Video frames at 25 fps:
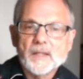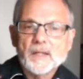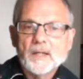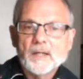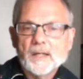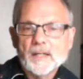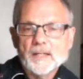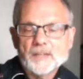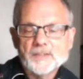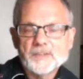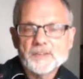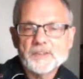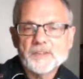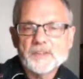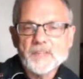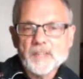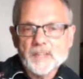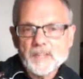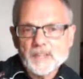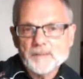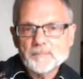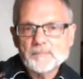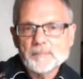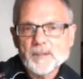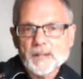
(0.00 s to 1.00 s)
I had
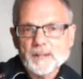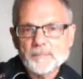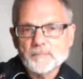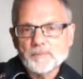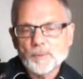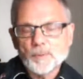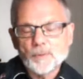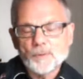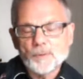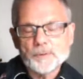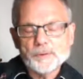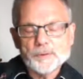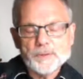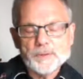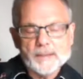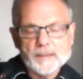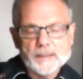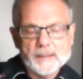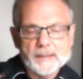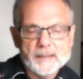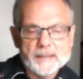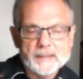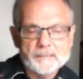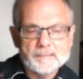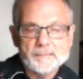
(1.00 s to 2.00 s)
studied bipolar
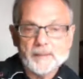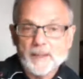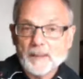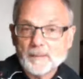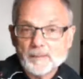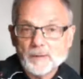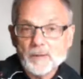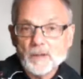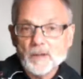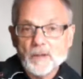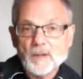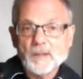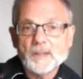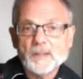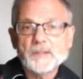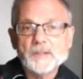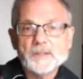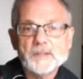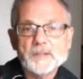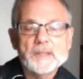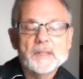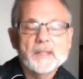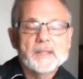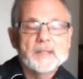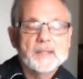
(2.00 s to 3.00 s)
in Bible
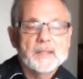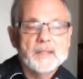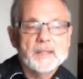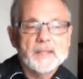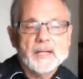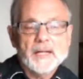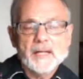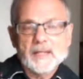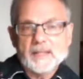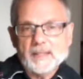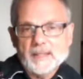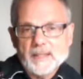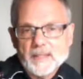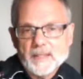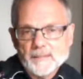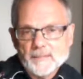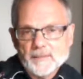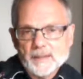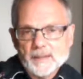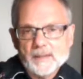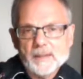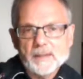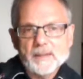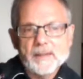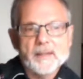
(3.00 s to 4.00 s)
college
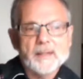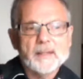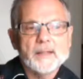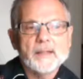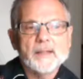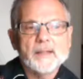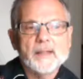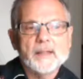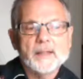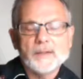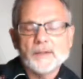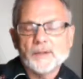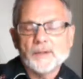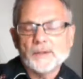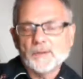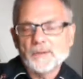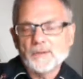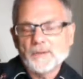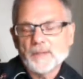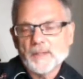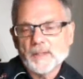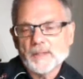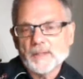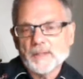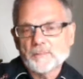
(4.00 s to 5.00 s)
academically, and I knew
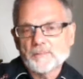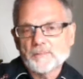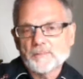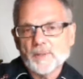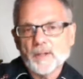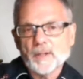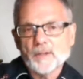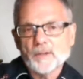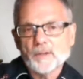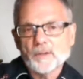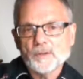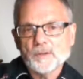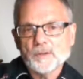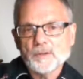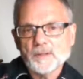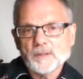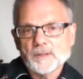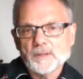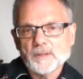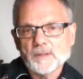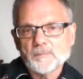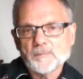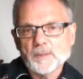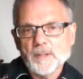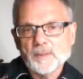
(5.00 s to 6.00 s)
that the
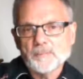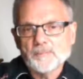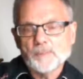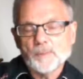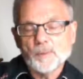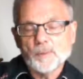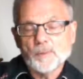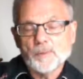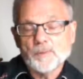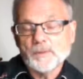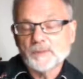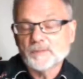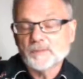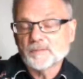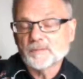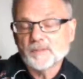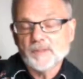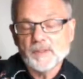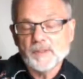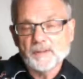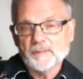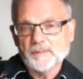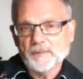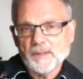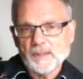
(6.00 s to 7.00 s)
prognosis of bipolar is
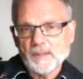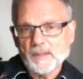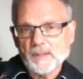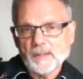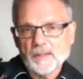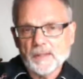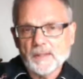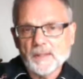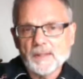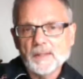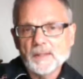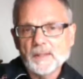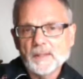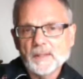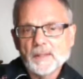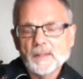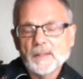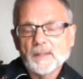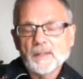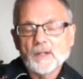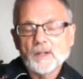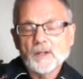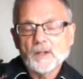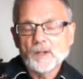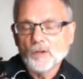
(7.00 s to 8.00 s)
very, very ugly.
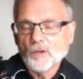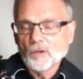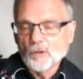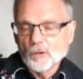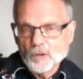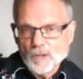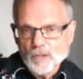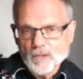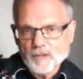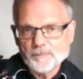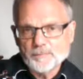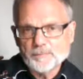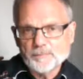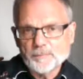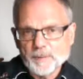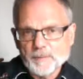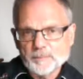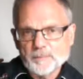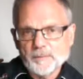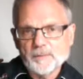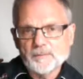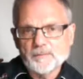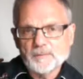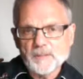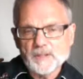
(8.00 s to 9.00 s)
A lot of
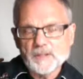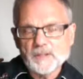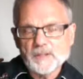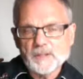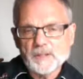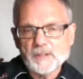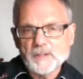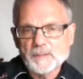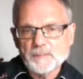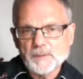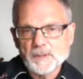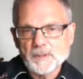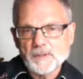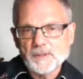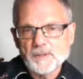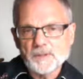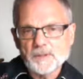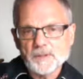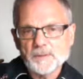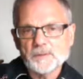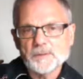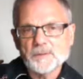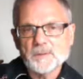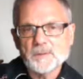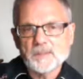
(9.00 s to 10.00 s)
people eventually commit
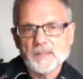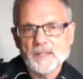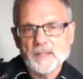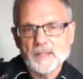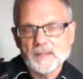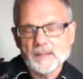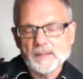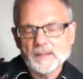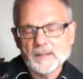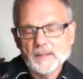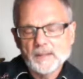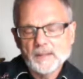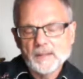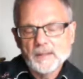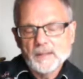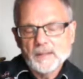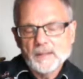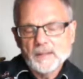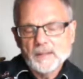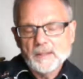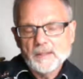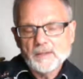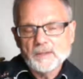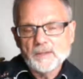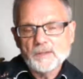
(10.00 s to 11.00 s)
suicide.
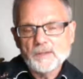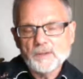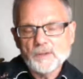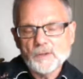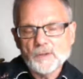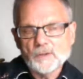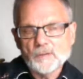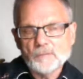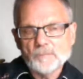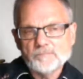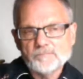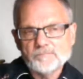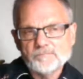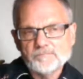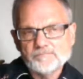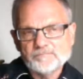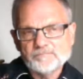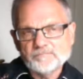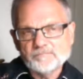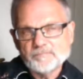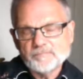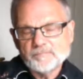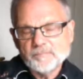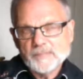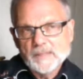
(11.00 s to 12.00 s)
And so
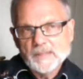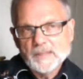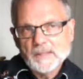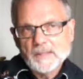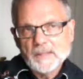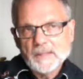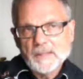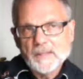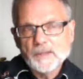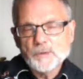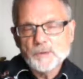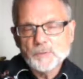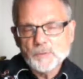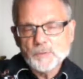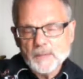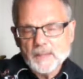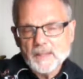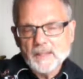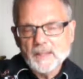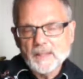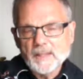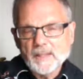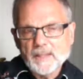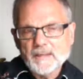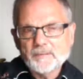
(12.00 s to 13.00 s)
in
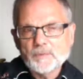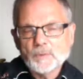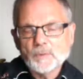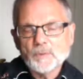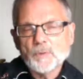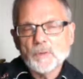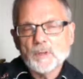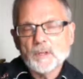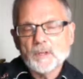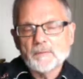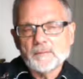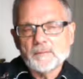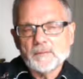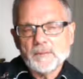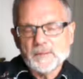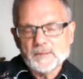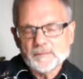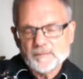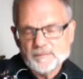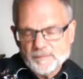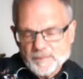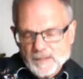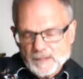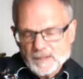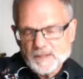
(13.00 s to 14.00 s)
2011, when I was
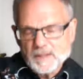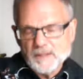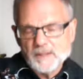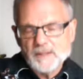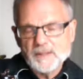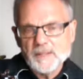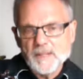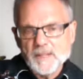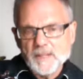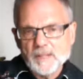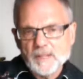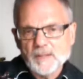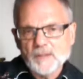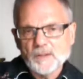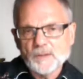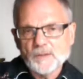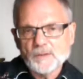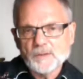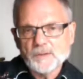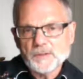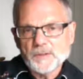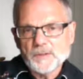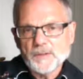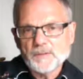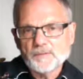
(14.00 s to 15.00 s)
eventually
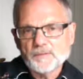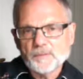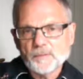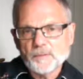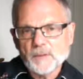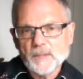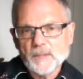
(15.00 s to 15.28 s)
diagnosed, it